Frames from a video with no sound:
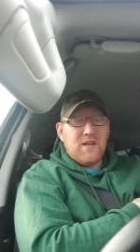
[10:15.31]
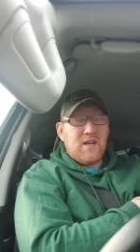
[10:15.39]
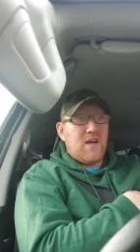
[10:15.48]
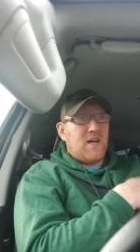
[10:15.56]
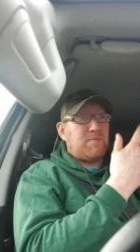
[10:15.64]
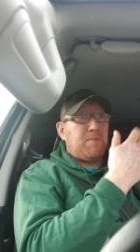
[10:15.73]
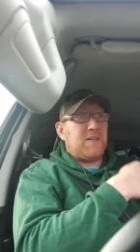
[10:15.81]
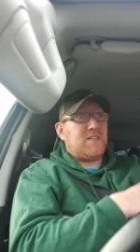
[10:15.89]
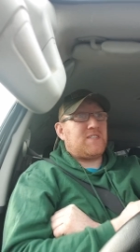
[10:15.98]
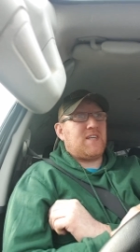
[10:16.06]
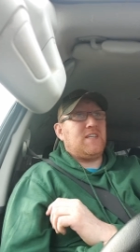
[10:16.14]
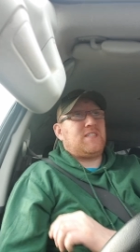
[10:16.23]
Now, I speak
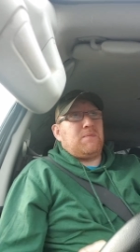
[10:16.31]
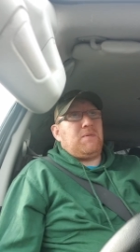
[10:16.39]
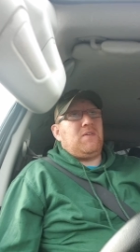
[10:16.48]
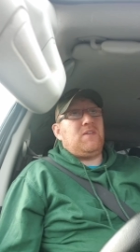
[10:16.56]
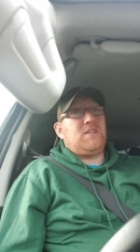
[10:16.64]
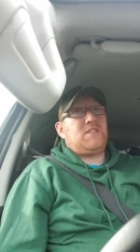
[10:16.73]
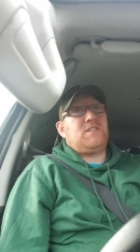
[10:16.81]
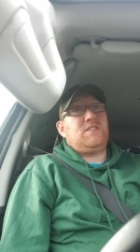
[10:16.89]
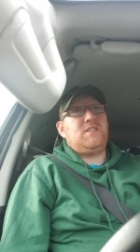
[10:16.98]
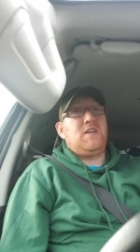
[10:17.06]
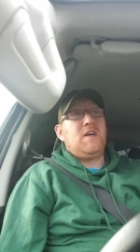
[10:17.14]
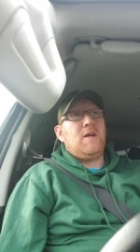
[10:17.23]
to Zeiss about this, and